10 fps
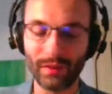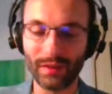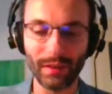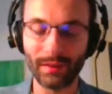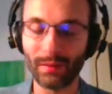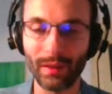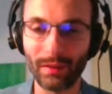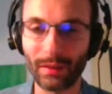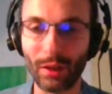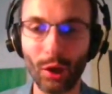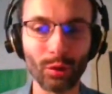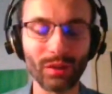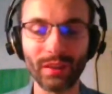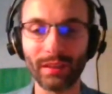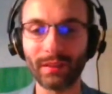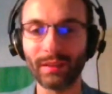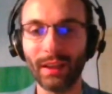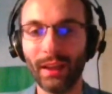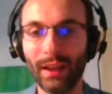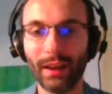just in the code, and
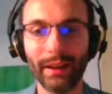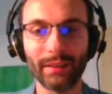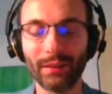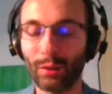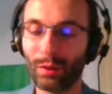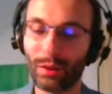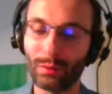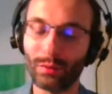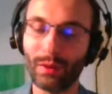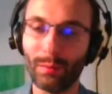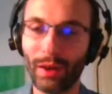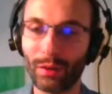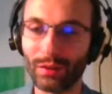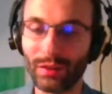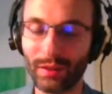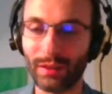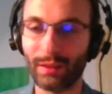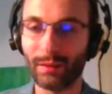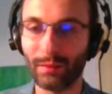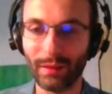I had no clue about
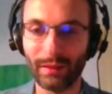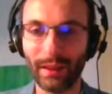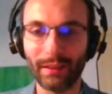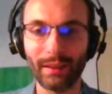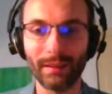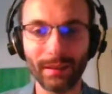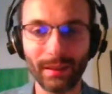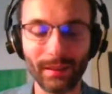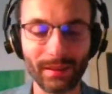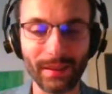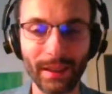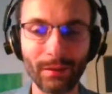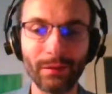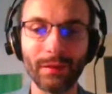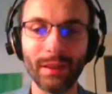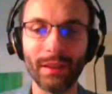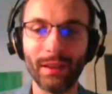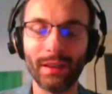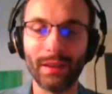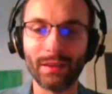the data itself.
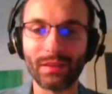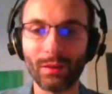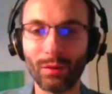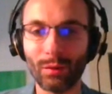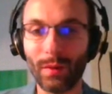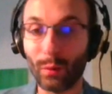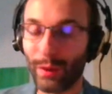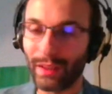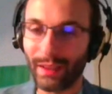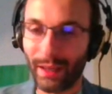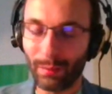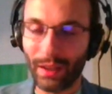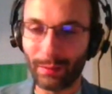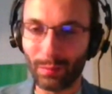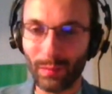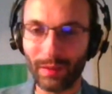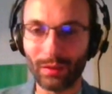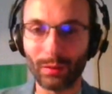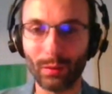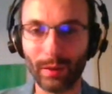So Quicktype helped me
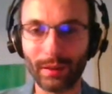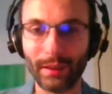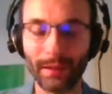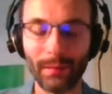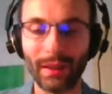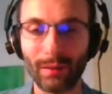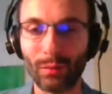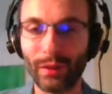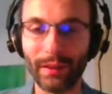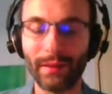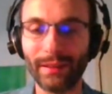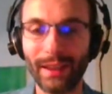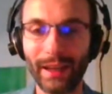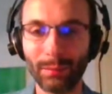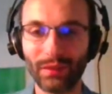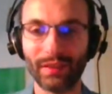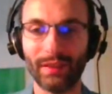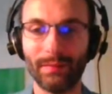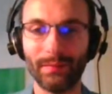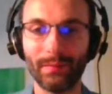to quickly elaborate the
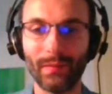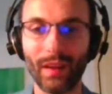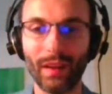types,